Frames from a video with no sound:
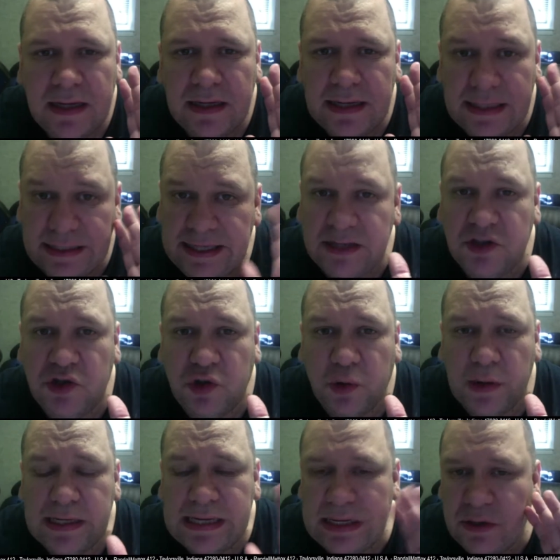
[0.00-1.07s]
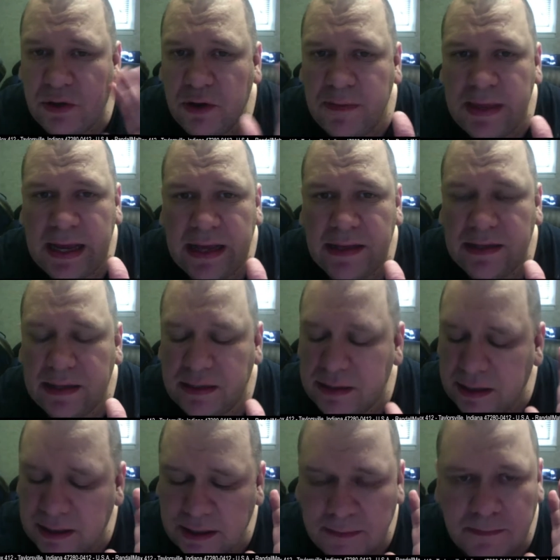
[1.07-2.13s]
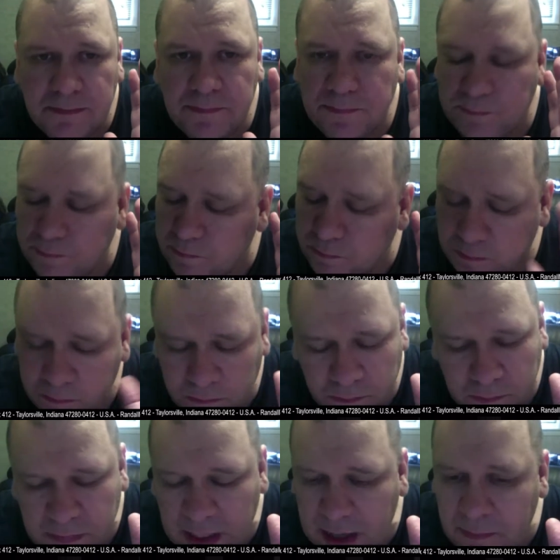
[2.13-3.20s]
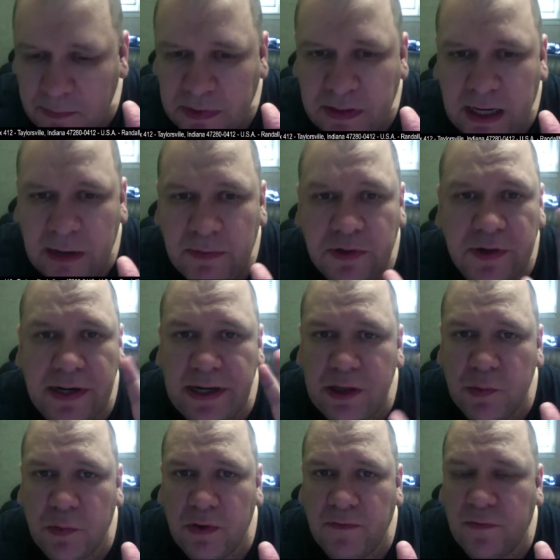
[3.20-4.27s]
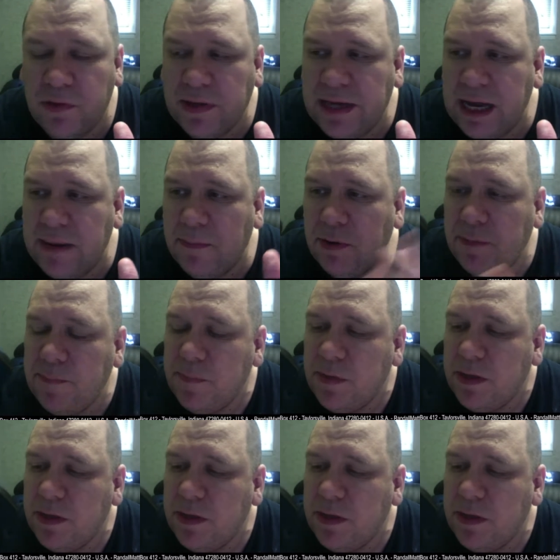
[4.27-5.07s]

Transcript: It's his choice. I told him that. Um, I would I would trade either one for the camera,